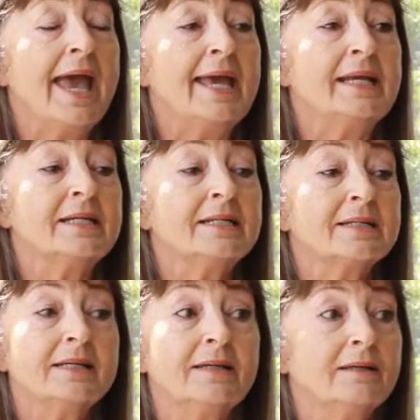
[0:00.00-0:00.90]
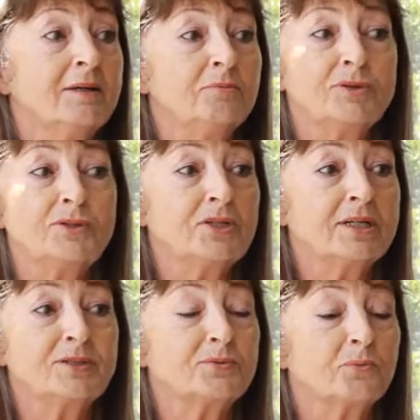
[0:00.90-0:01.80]
and it was
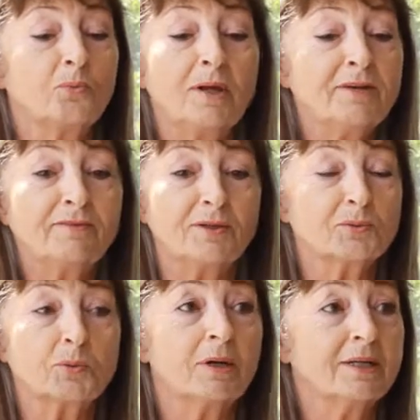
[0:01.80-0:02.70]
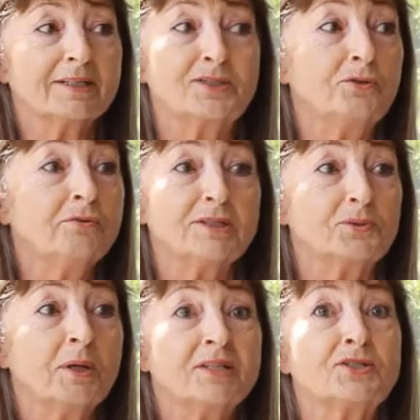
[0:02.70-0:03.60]
just wonderful. It was quite
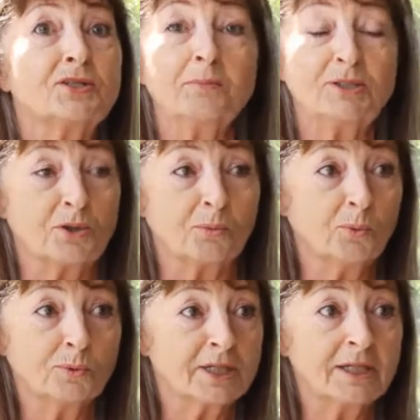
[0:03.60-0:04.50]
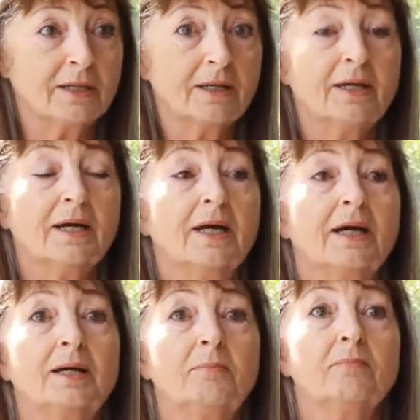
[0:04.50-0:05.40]
luxurious. We had so much hot water.
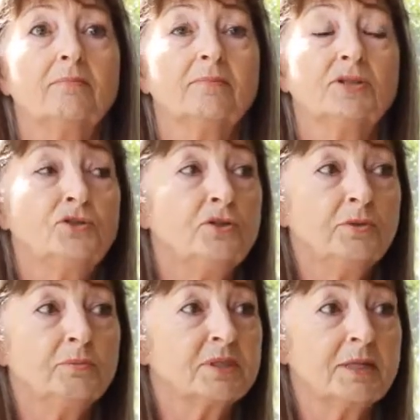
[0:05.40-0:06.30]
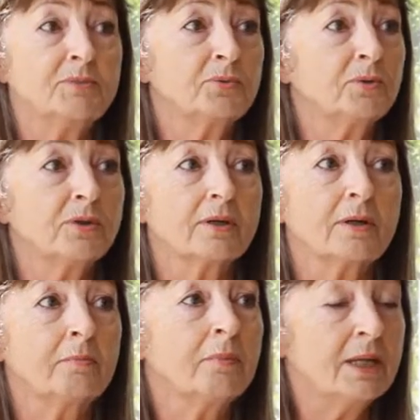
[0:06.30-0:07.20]
The tubes seemed to work
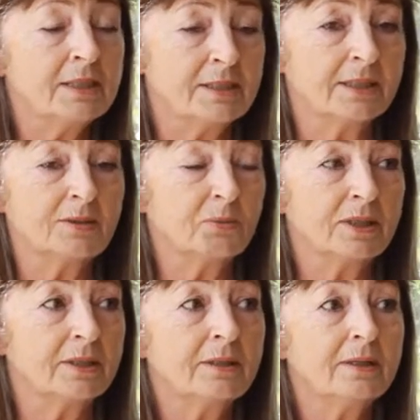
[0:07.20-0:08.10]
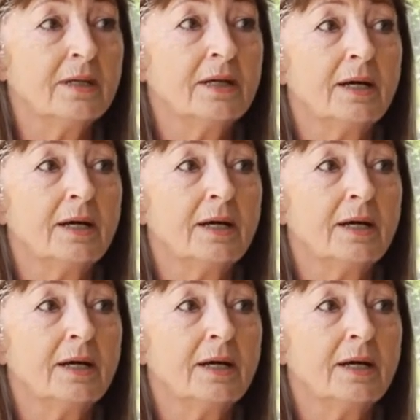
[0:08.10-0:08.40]
amazingly well.